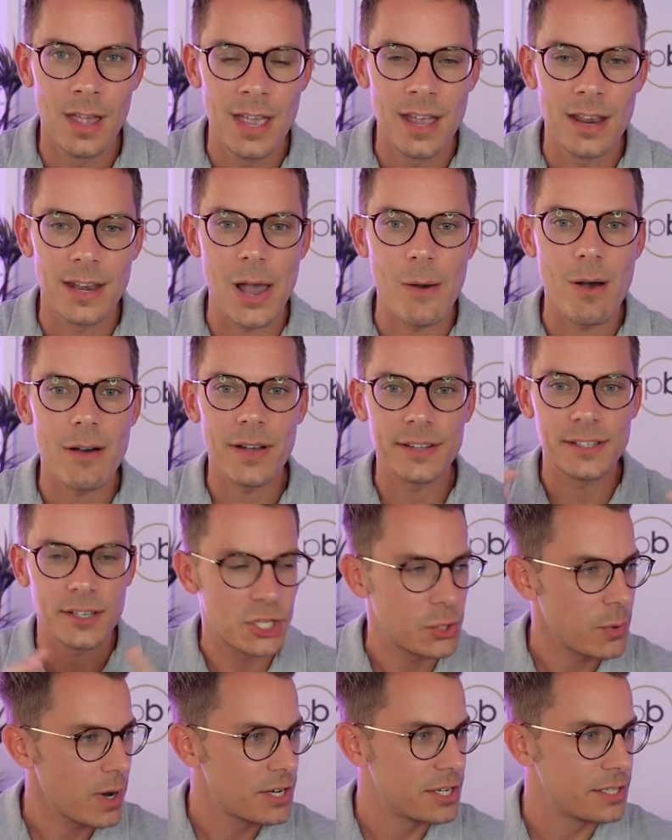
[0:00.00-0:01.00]
Now, I've had
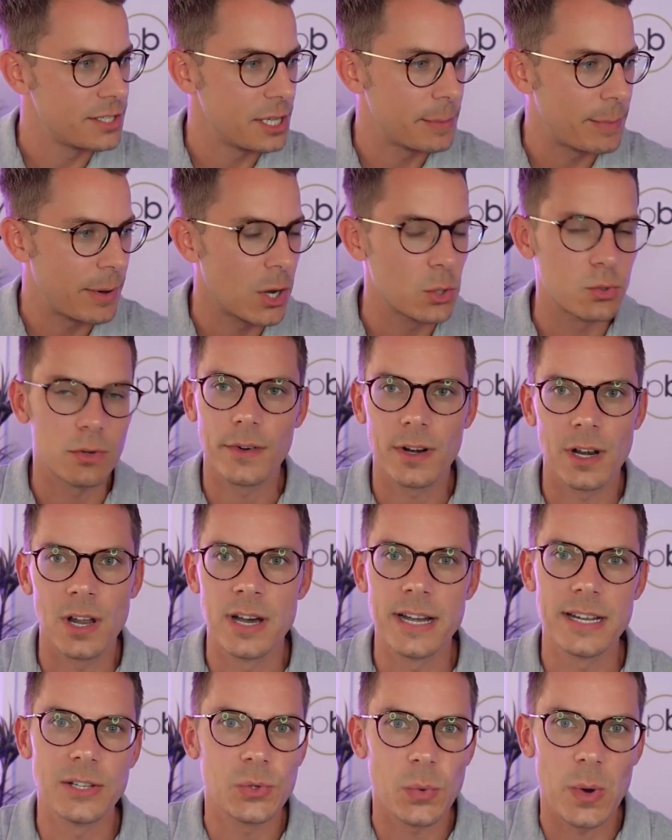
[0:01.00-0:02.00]
situations in the past with
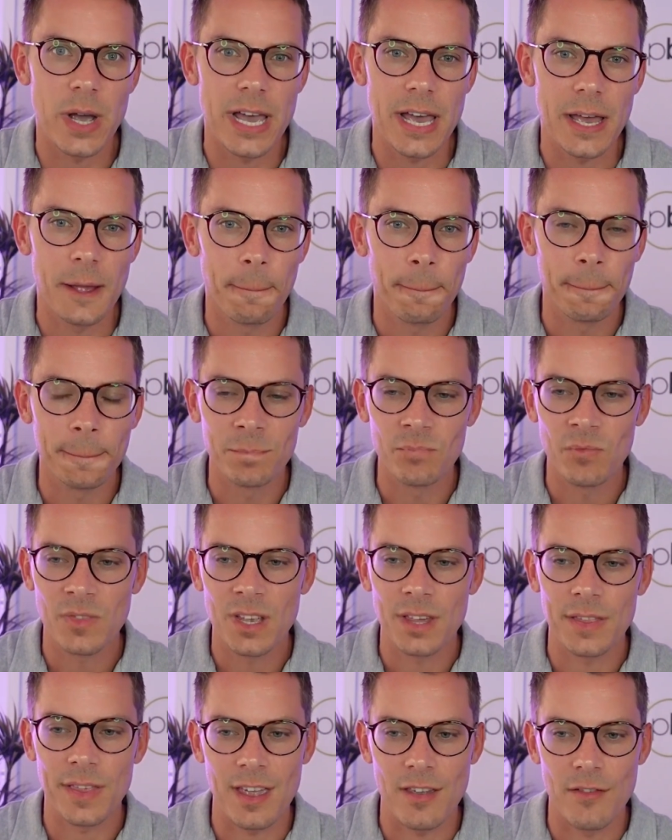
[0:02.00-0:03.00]
clients where
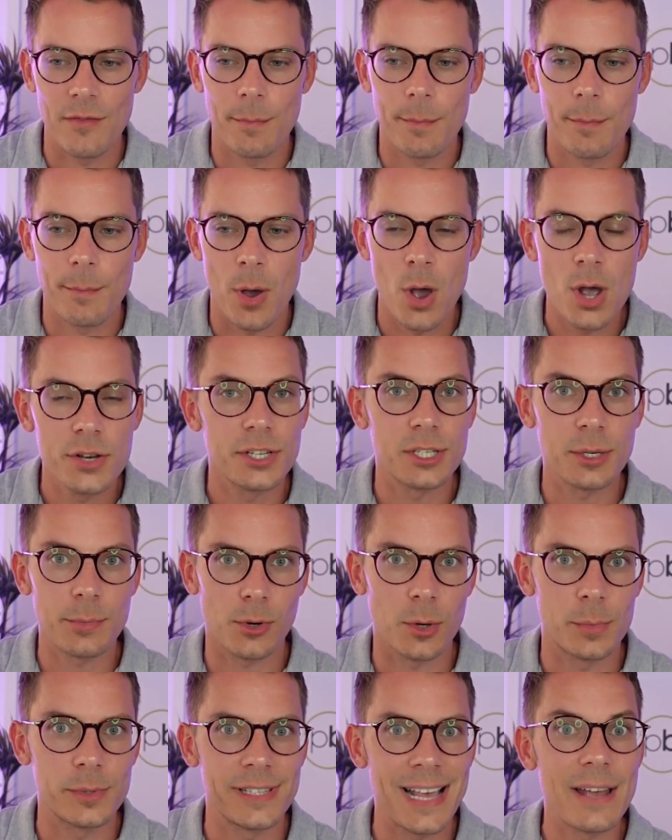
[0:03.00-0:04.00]
they've purchased a
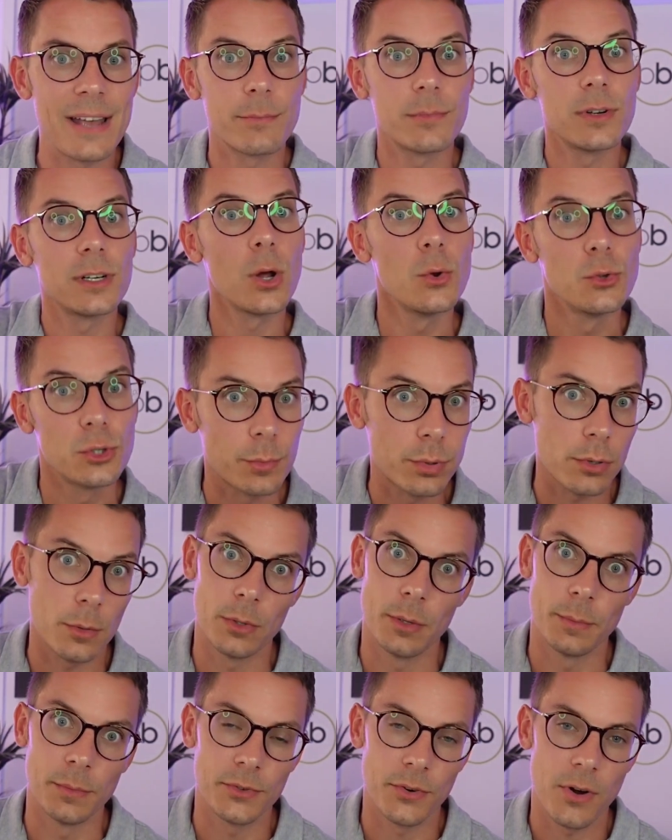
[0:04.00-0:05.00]
property that had loads of
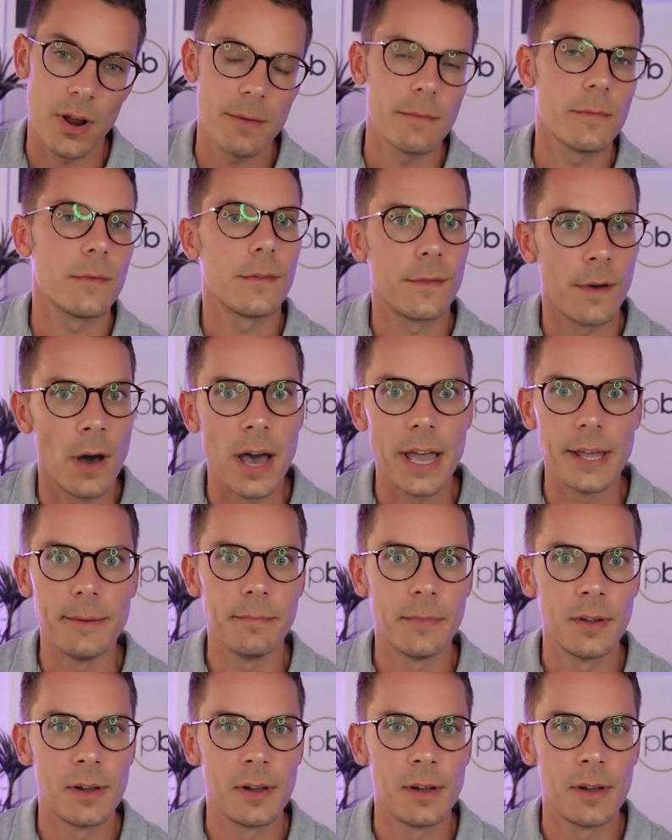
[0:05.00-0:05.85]
problems, right? Fine.